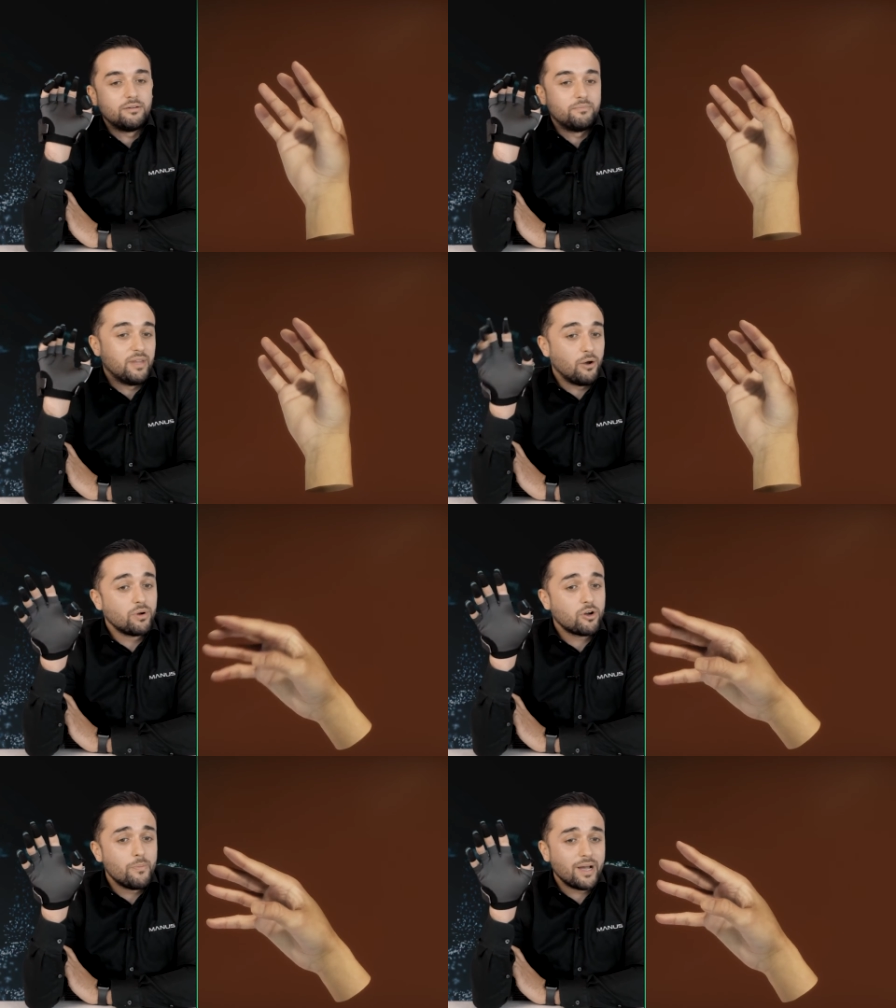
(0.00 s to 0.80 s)
Now we'll
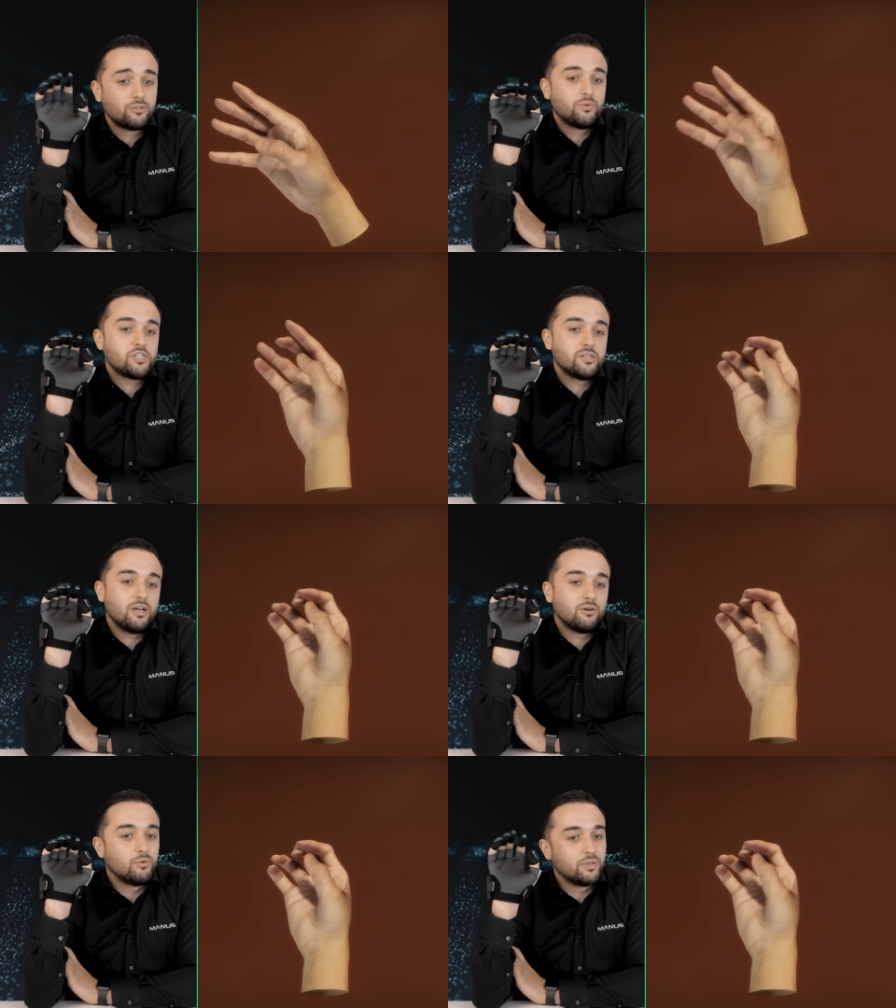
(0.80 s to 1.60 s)
go back to
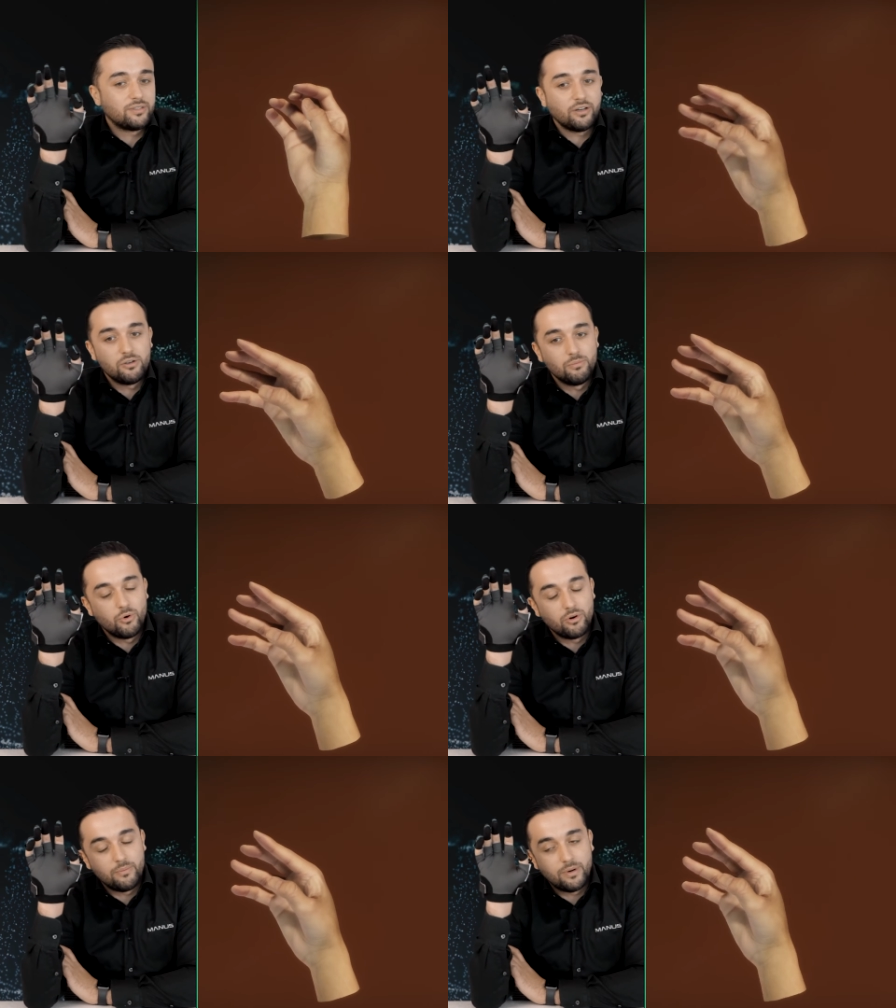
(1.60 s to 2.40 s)
Richanel, who will tell you
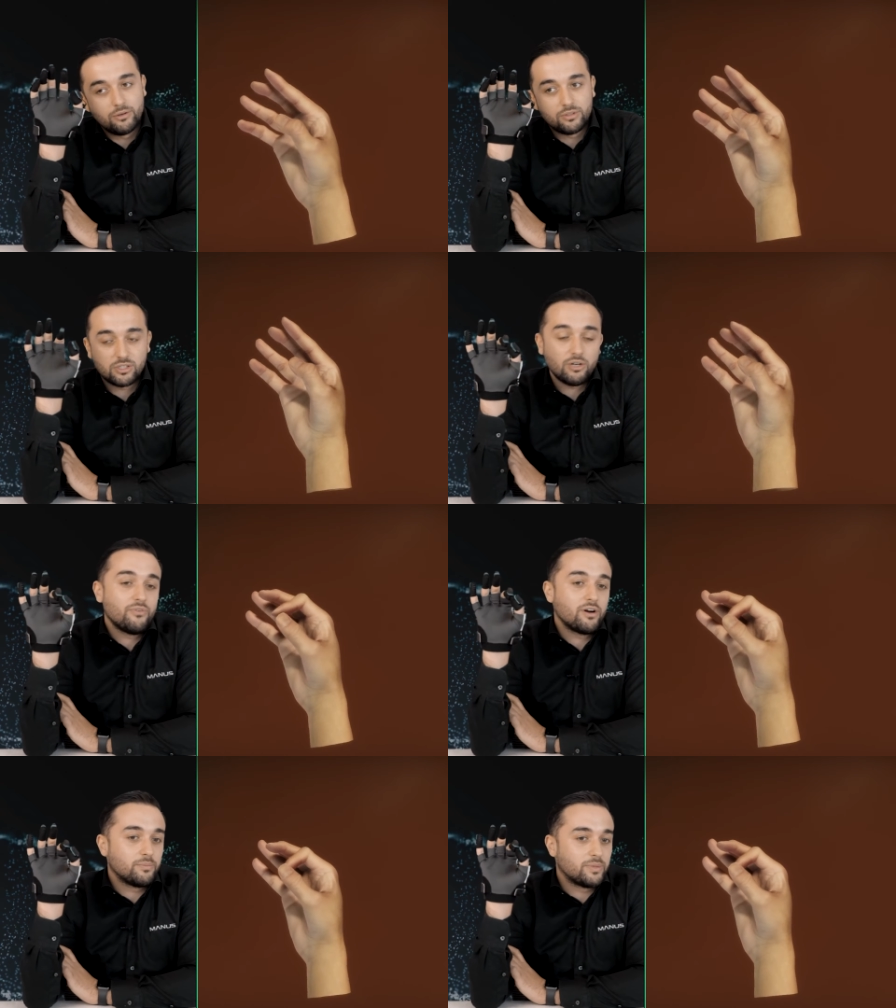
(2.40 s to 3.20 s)
more about the
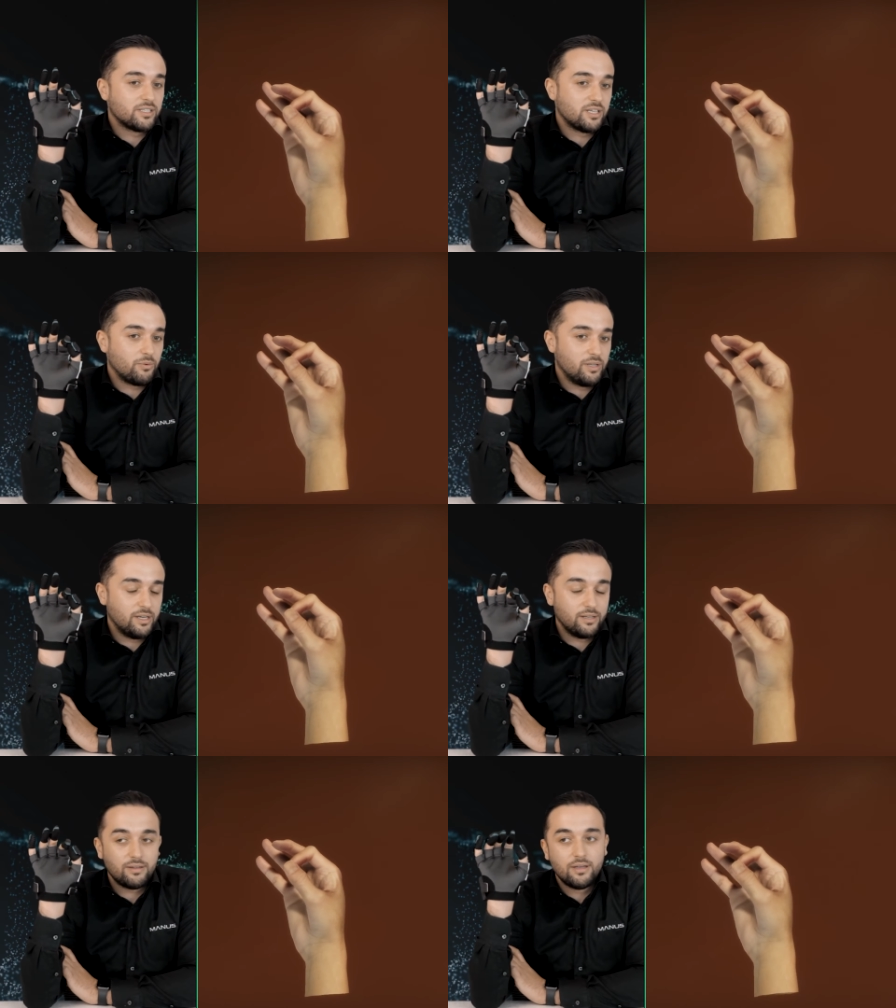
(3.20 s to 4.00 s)
software updates that we
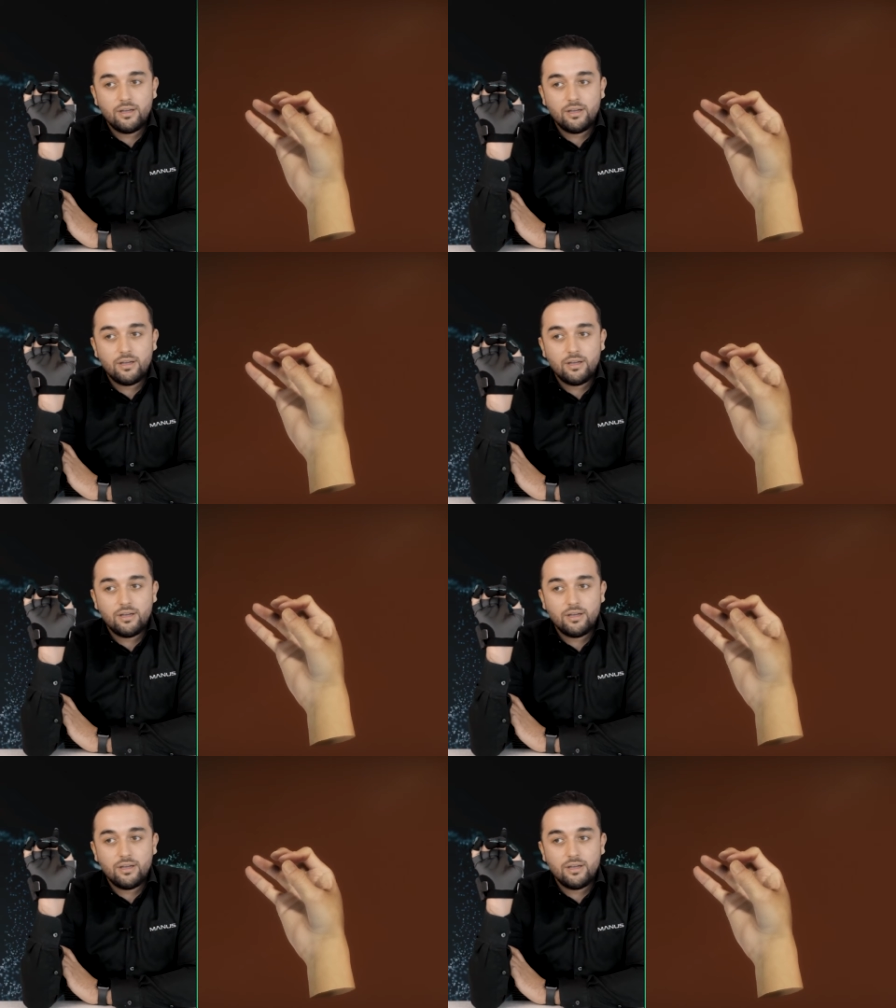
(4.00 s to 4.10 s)
did,